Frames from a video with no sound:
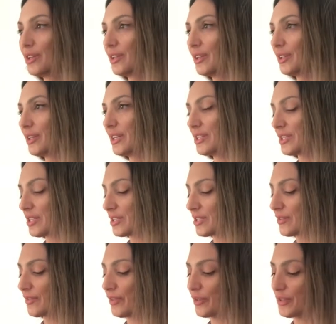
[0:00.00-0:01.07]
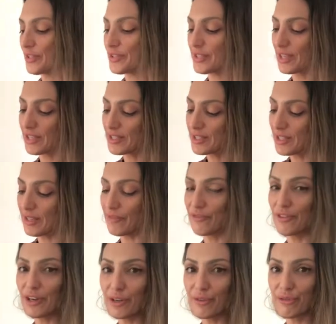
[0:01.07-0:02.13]
this is very sexy,
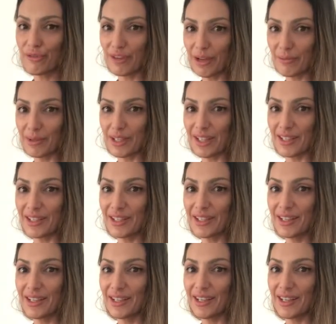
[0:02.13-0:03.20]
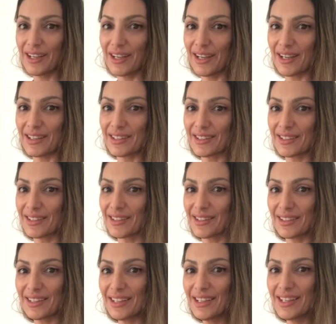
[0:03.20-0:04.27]
very feminine, and
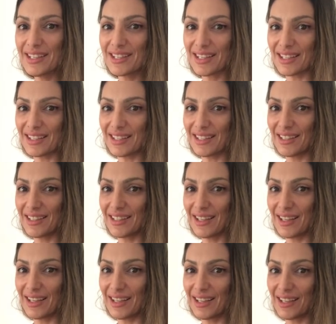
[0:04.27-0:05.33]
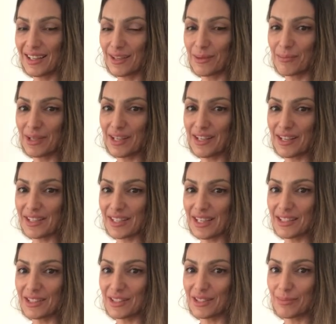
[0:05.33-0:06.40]
easily it could be a
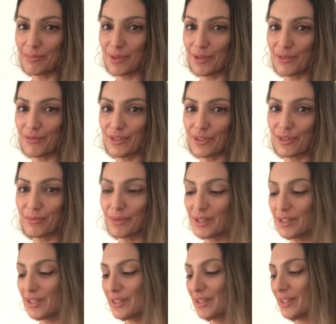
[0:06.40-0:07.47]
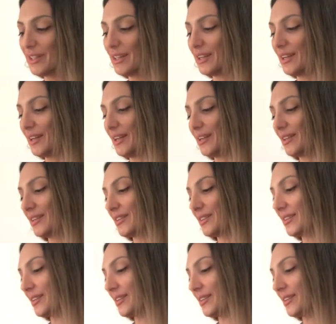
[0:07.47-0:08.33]
signature perfume. And